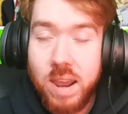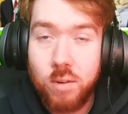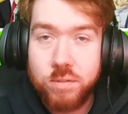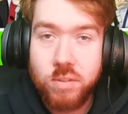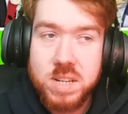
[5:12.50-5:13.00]
a
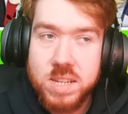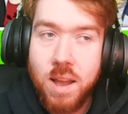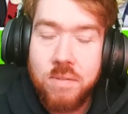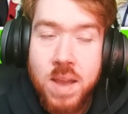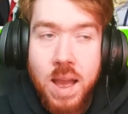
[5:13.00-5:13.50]
lot of free
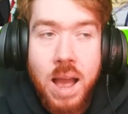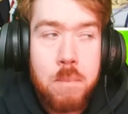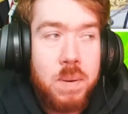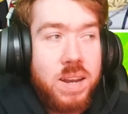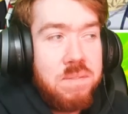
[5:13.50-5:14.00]
stuff, I
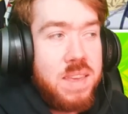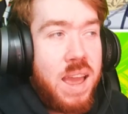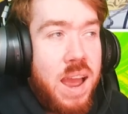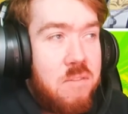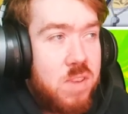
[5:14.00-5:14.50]
believe they
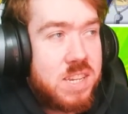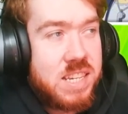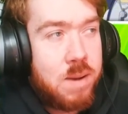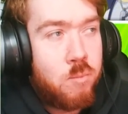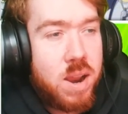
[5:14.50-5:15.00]
have the
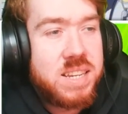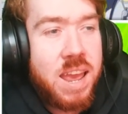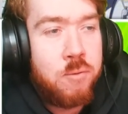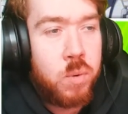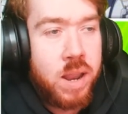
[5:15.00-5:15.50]
same rate as
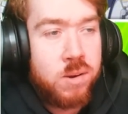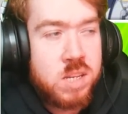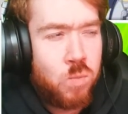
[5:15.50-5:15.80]
everyone else,